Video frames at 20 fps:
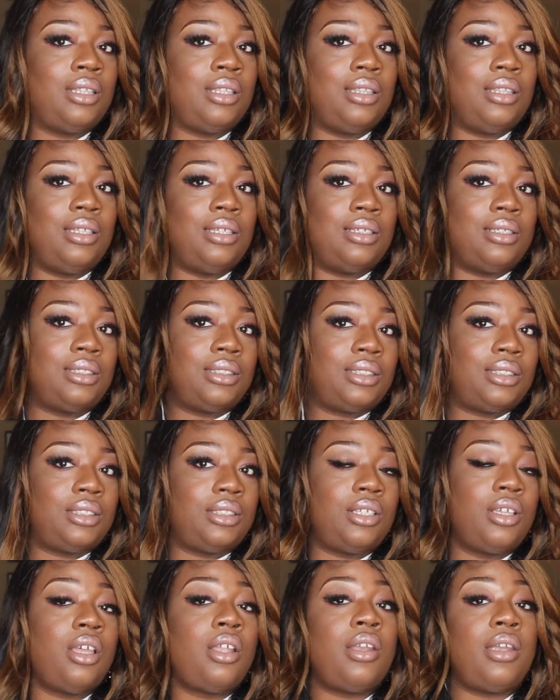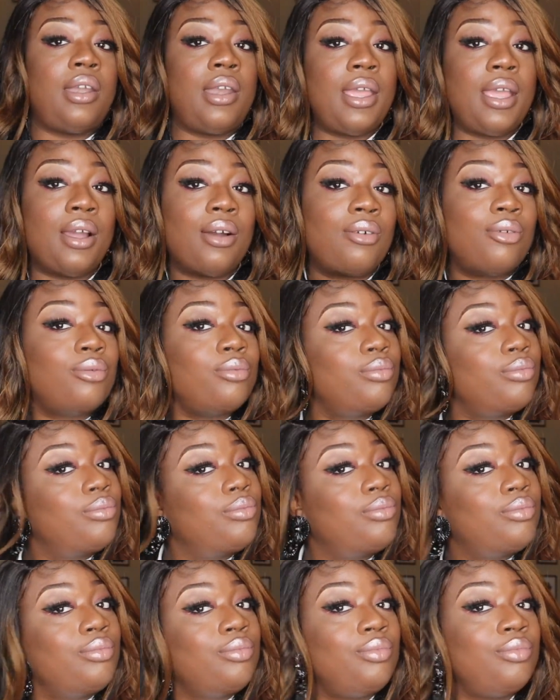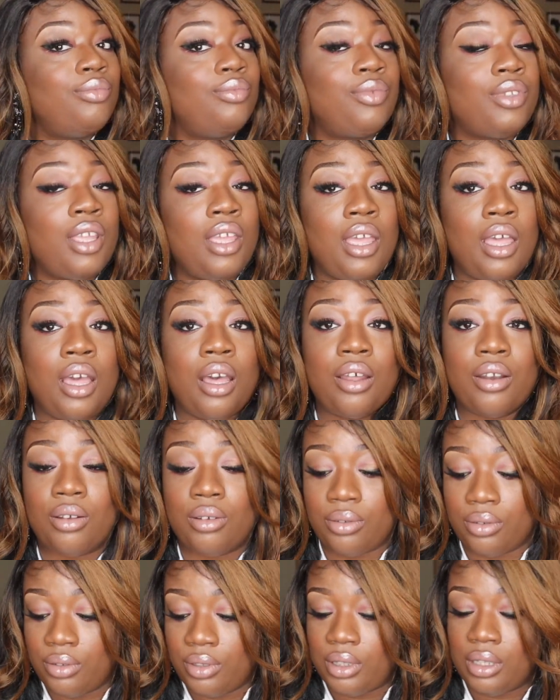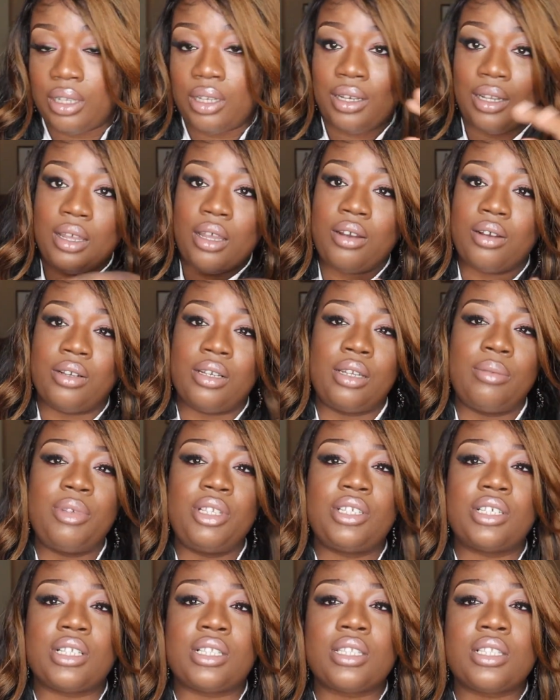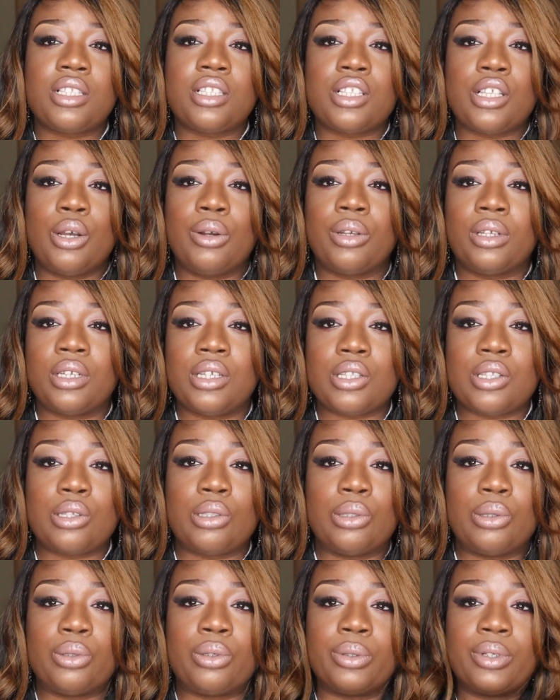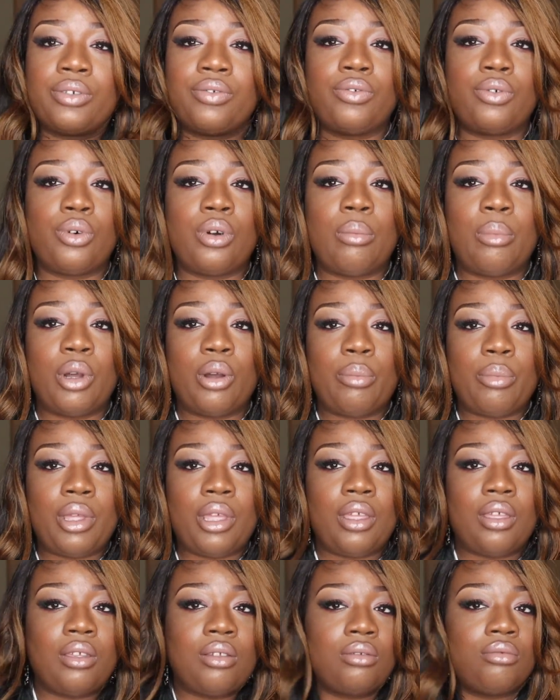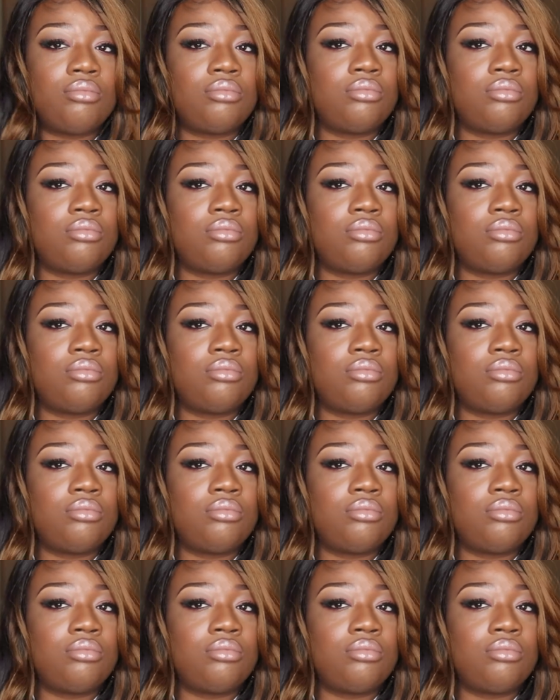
this. Now, hold on. Let me just soak in this glory for a moment.